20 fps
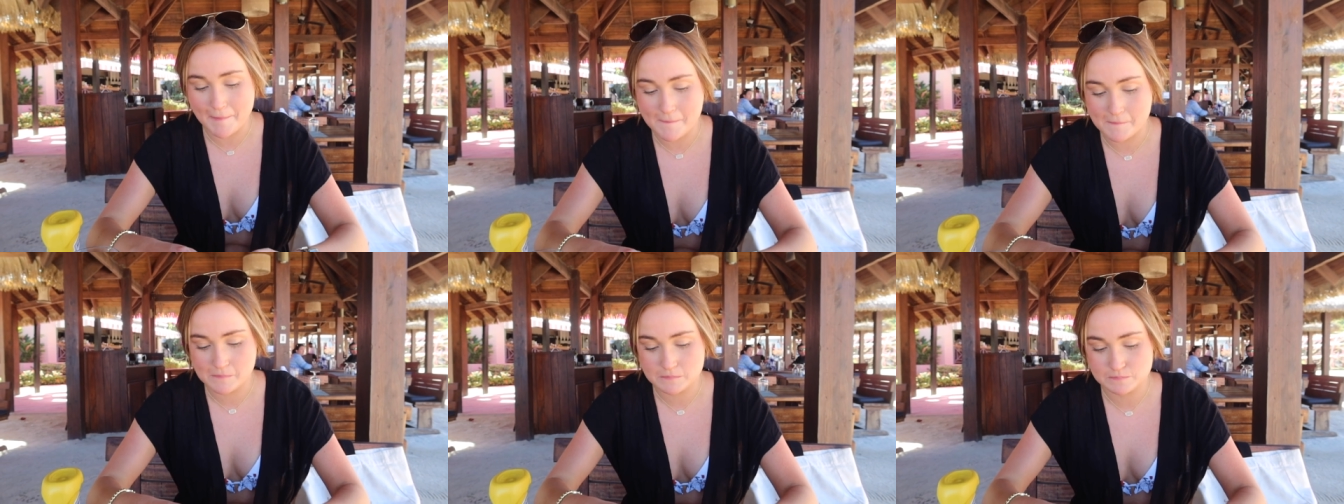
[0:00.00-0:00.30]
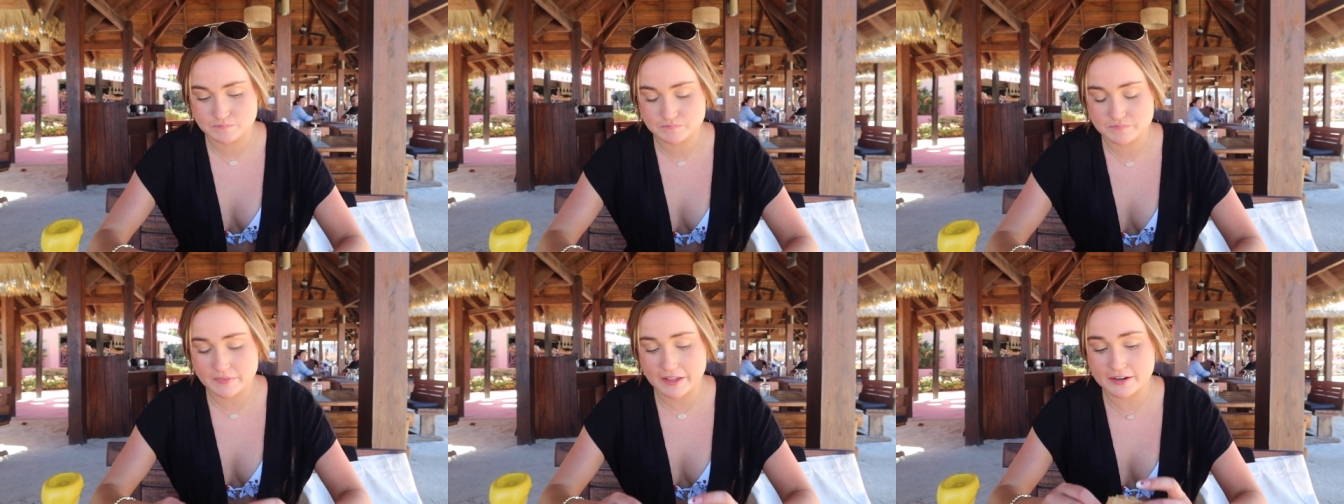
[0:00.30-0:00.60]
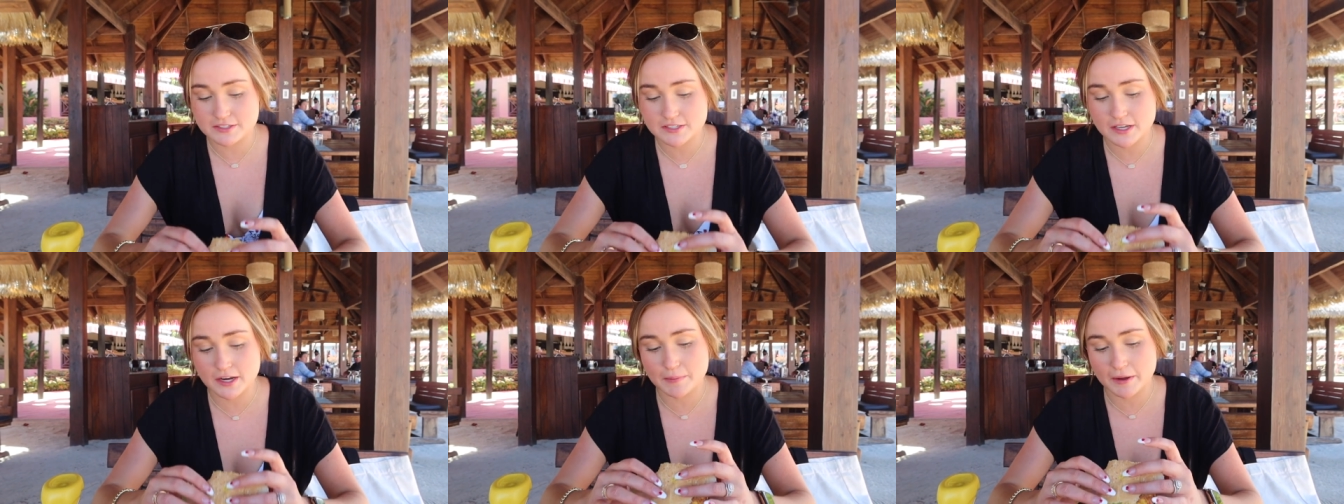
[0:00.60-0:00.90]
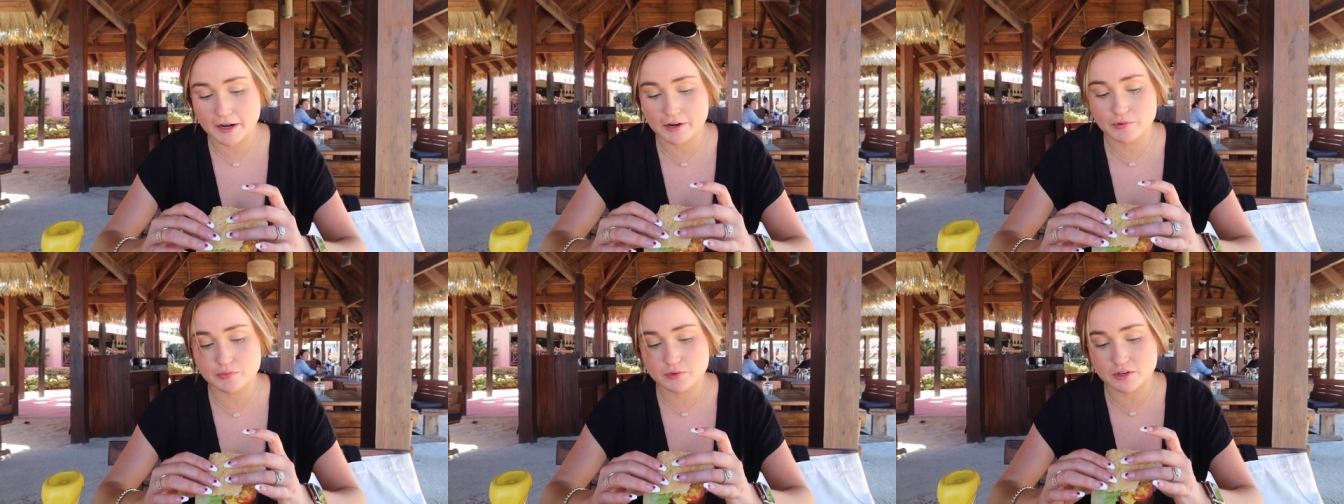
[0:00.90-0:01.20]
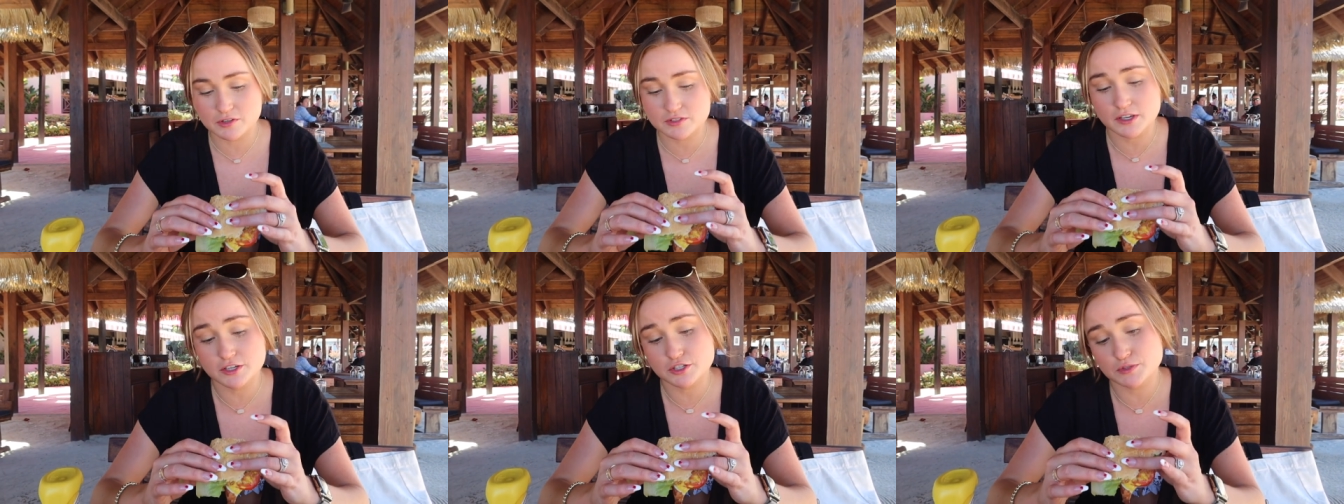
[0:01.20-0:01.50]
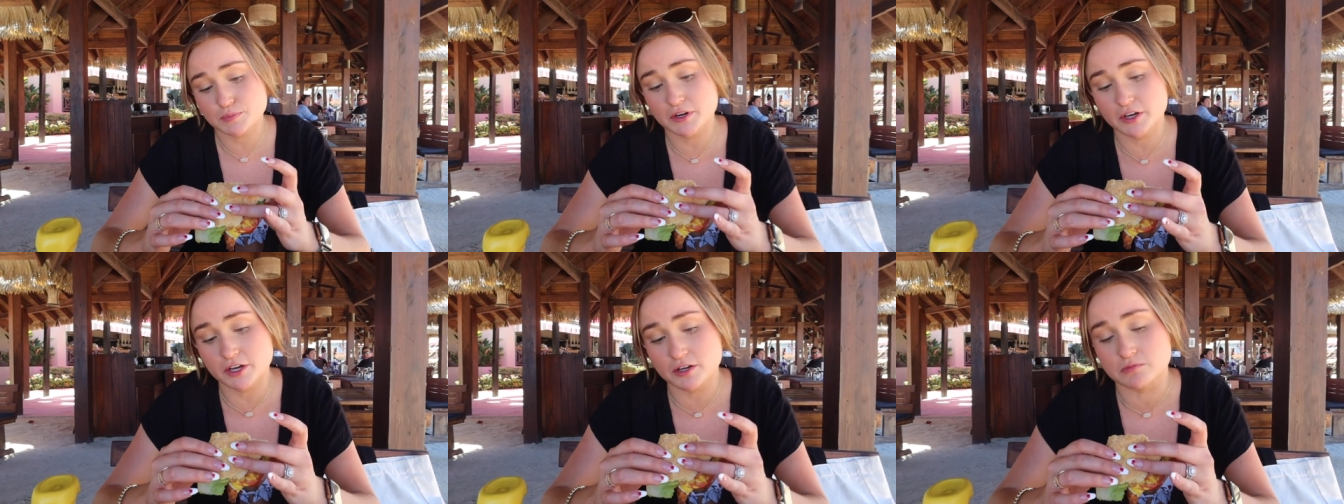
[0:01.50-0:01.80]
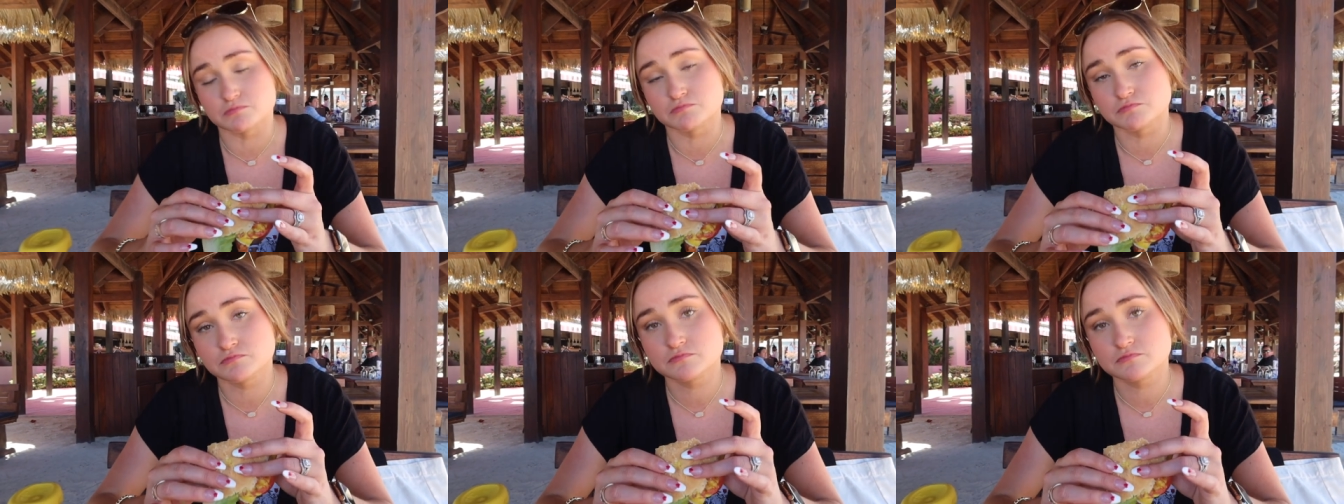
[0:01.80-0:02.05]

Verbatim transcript: I just had a bite. I thought it was pretty good.